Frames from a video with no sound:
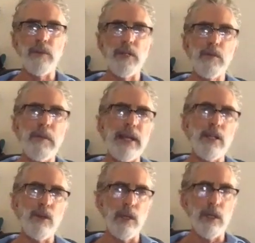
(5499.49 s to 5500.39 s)

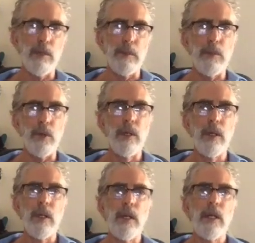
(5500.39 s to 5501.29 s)
respect you a little bit more.
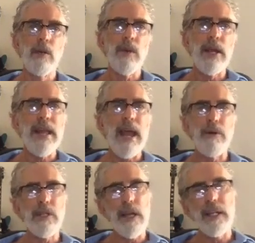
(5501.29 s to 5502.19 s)
Right now,
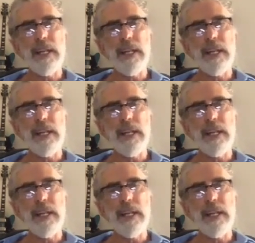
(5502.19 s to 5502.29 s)
he's kind of